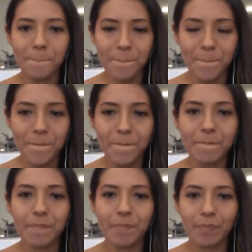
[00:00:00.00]

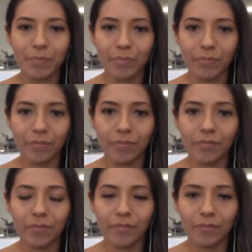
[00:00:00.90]

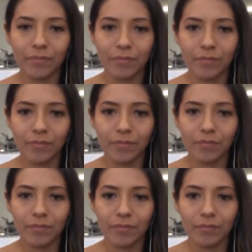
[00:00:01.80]

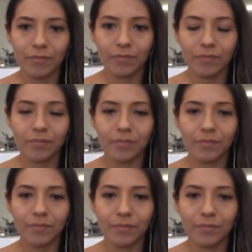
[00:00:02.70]

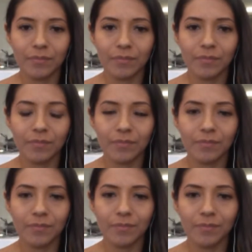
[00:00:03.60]

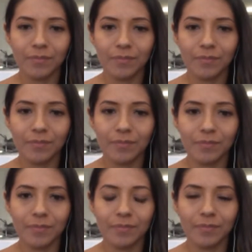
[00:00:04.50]

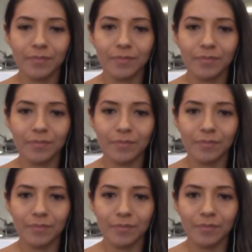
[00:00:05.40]

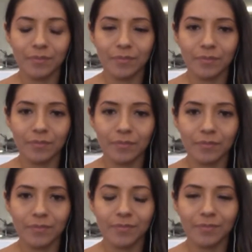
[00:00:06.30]
[no speech]